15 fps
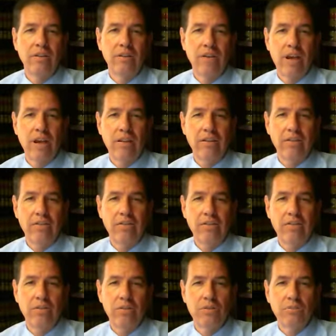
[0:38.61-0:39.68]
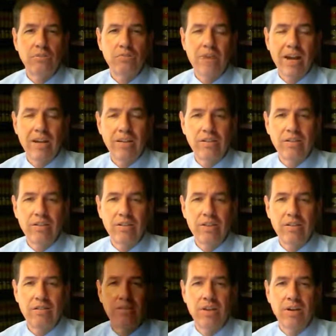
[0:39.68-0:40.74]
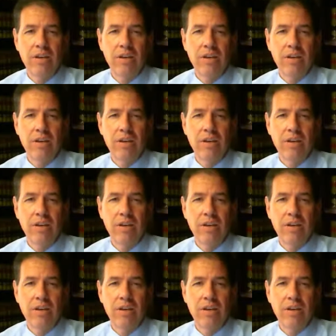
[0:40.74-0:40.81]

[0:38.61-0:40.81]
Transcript: negligence or recklessness